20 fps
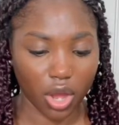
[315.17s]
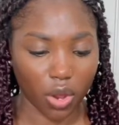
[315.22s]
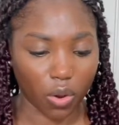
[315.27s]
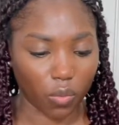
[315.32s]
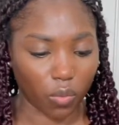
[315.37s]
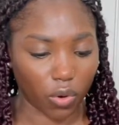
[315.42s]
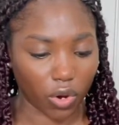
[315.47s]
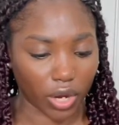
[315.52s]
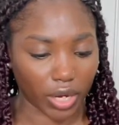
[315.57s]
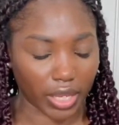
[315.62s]

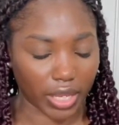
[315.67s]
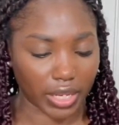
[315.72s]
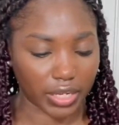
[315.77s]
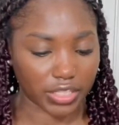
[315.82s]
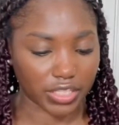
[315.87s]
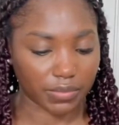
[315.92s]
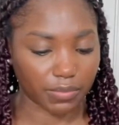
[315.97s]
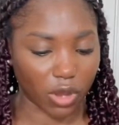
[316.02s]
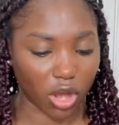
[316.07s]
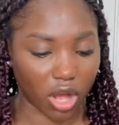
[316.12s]
Work in
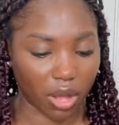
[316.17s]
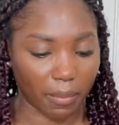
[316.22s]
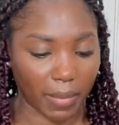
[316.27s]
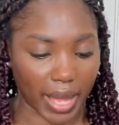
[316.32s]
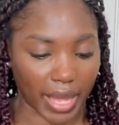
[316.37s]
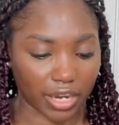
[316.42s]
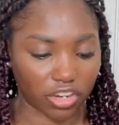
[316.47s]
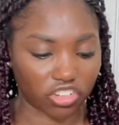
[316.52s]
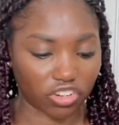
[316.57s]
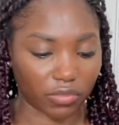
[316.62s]
small
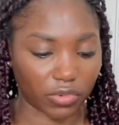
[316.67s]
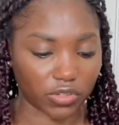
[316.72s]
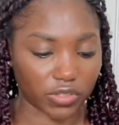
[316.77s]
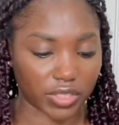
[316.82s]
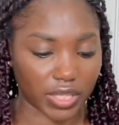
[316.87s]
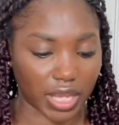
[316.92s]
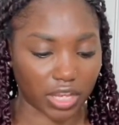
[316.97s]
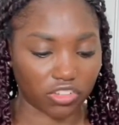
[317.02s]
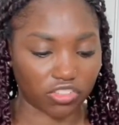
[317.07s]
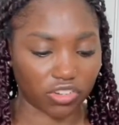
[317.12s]
manageable
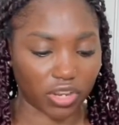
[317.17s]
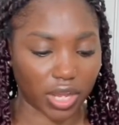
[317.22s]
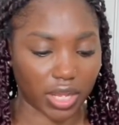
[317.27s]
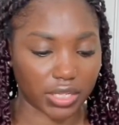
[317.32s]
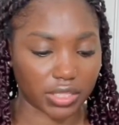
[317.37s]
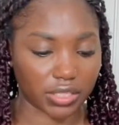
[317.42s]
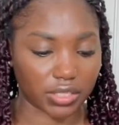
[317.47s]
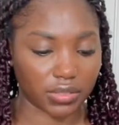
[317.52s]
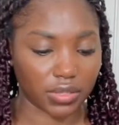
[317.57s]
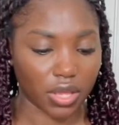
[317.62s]

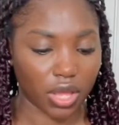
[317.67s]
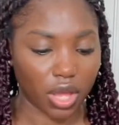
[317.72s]
sections.